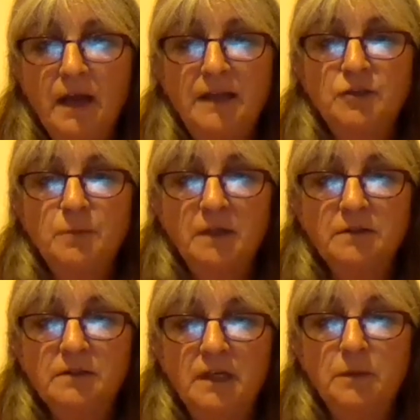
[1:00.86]

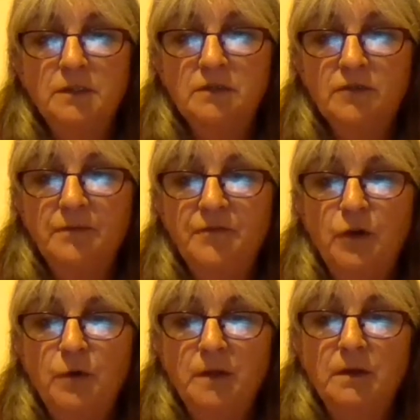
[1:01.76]
HMRC, which is
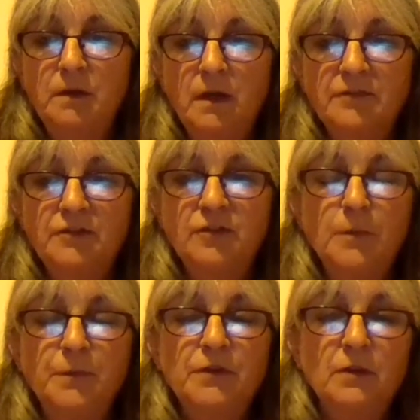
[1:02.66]
Revenue and
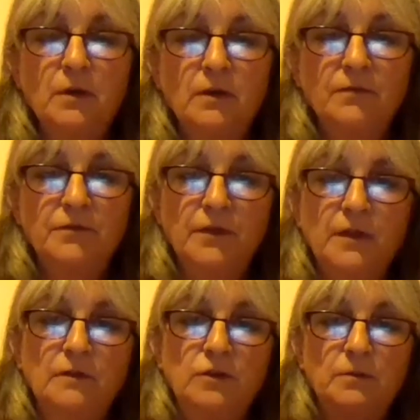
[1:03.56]
Customs, for
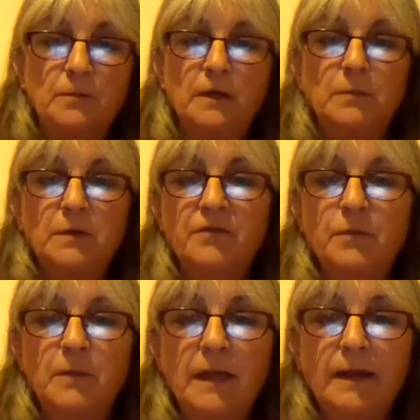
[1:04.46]
those who may not be
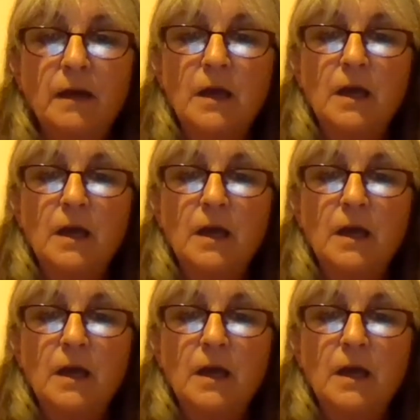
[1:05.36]
familiar,